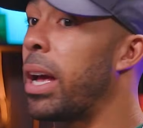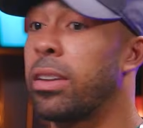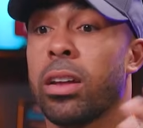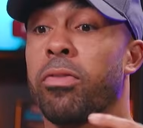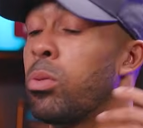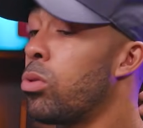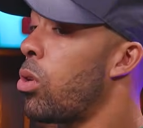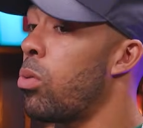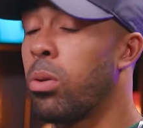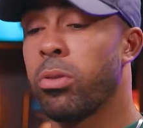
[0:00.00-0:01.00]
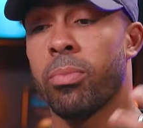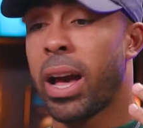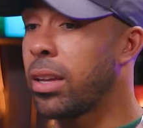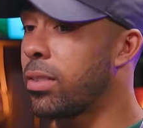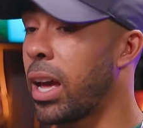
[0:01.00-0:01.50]
room and something will go on with
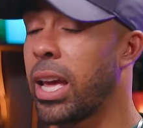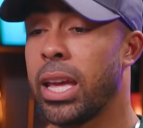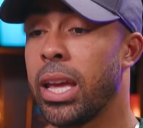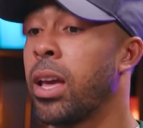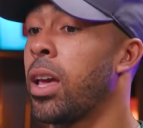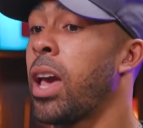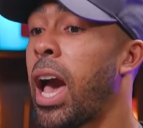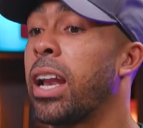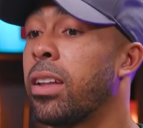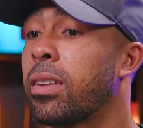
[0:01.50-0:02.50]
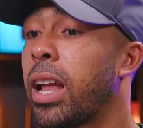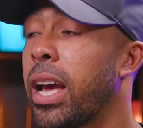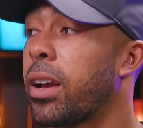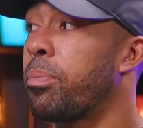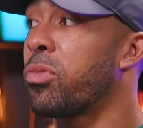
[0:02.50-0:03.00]
my anxiety and it's
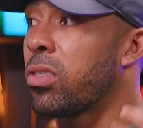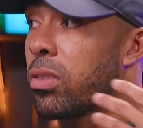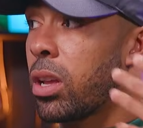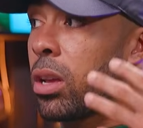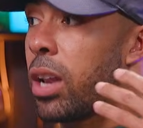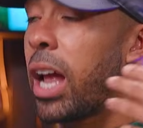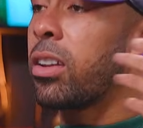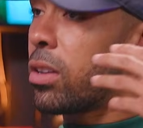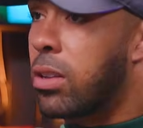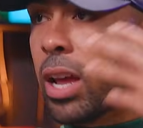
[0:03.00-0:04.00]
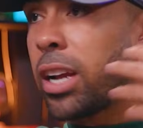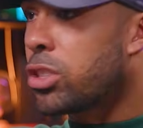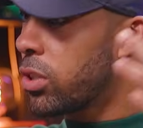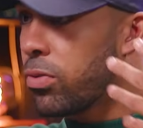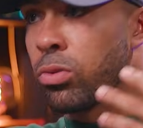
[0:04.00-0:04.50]
like the
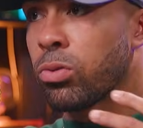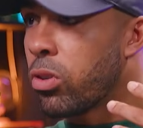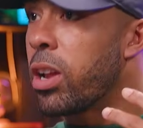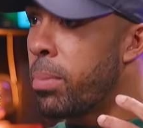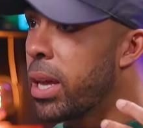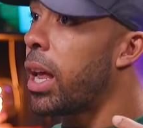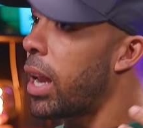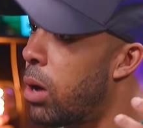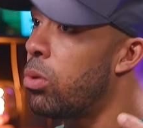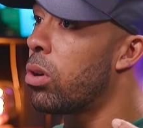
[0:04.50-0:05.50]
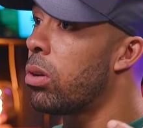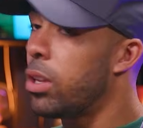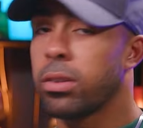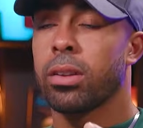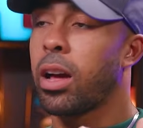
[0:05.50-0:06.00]
anxious thoughts will creep in and I will go,
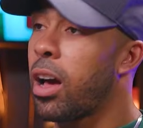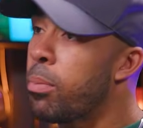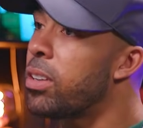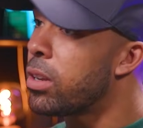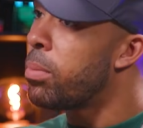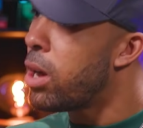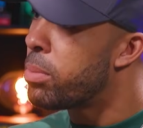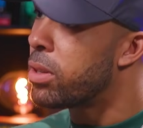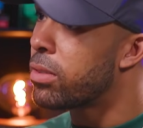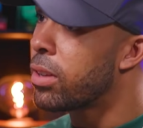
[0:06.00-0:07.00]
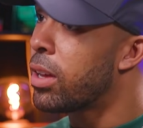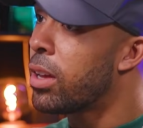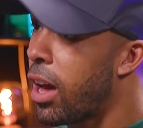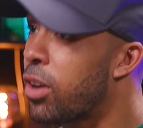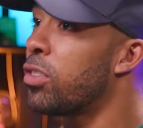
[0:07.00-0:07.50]
look, I've been to the barbers.
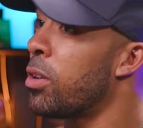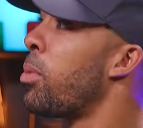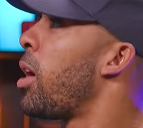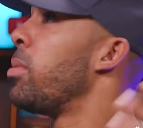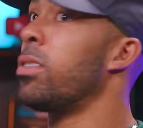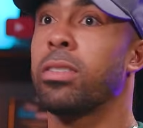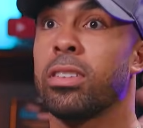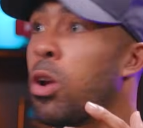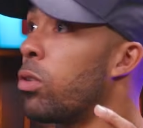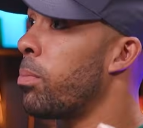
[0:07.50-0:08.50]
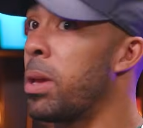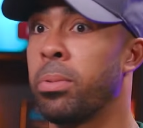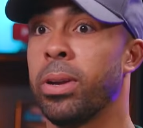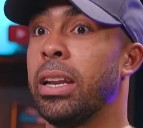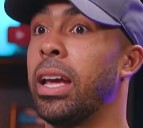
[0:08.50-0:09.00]
I've gone to the barbers. There's loads of
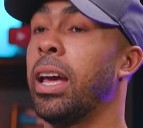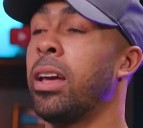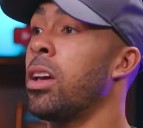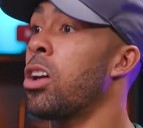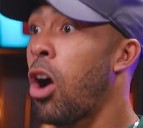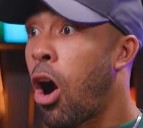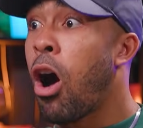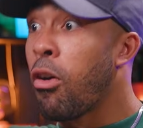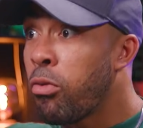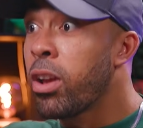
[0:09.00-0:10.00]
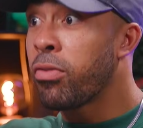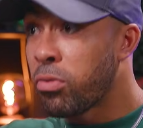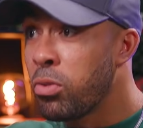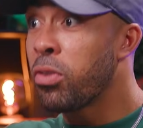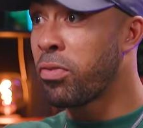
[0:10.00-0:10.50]
people in there. Halfway
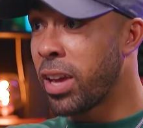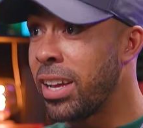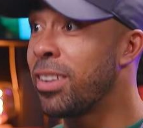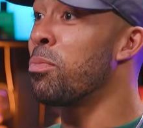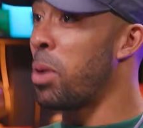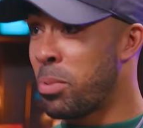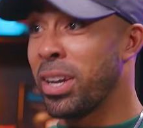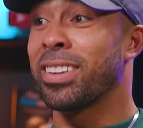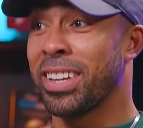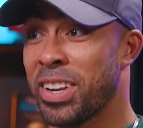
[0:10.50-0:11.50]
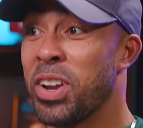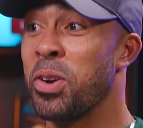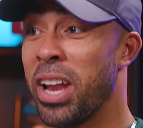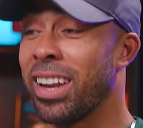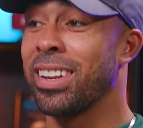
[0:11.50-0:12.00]
through the fade, my boys are gonna
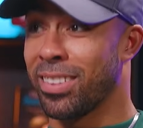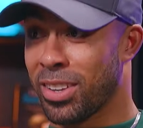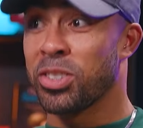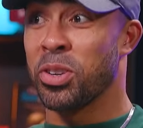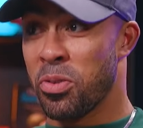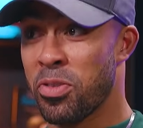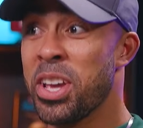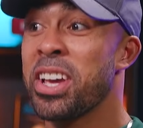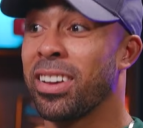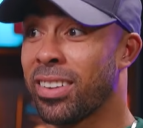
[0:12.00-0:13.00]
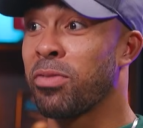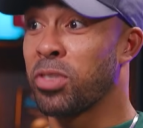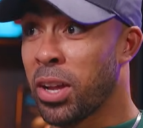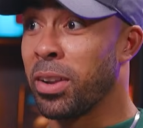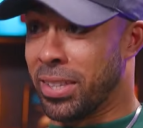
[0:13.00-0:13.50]
know that this is the truth because
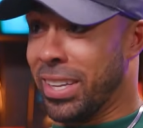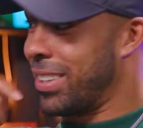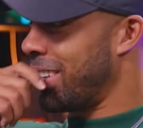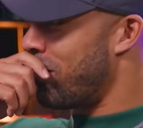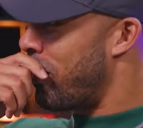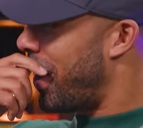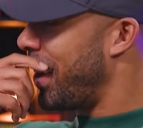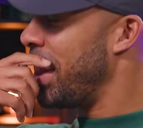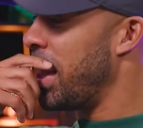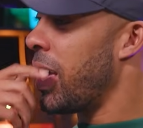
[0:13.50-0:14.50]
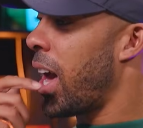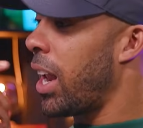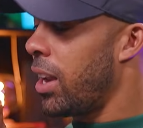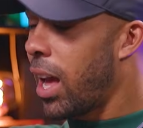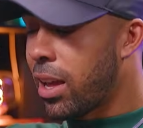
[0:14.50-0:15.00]
I've turned on to the cinema
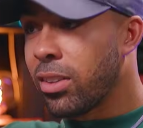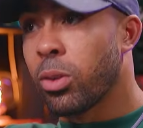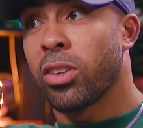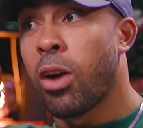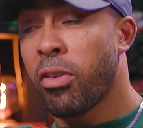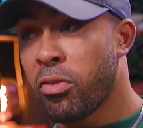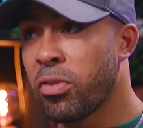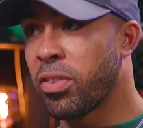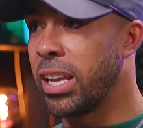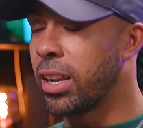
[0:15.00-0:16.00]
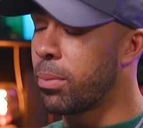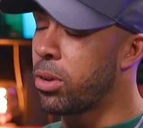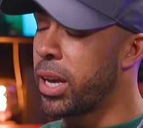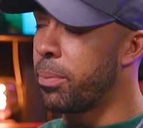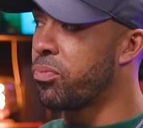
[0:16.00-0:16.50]
and like, so he's halfway through the fade and
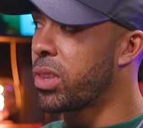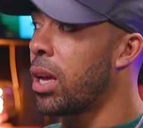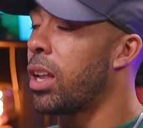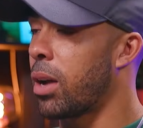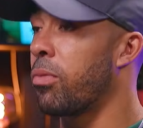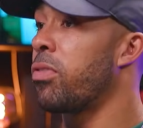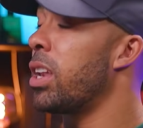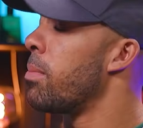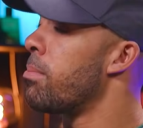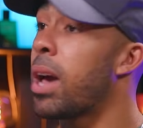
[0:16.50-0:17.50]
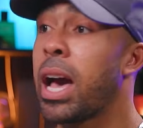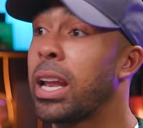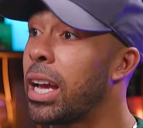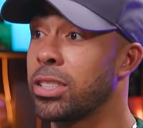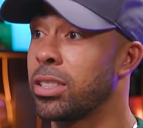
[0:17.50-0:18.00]
I'm going, like I'm feeling
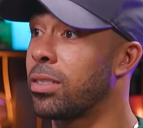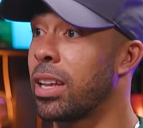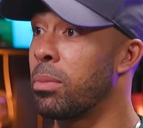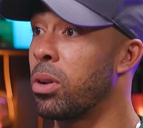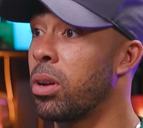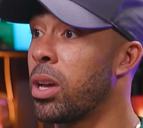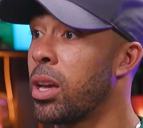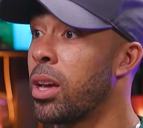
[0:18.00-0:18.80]
mad anxious, Damo.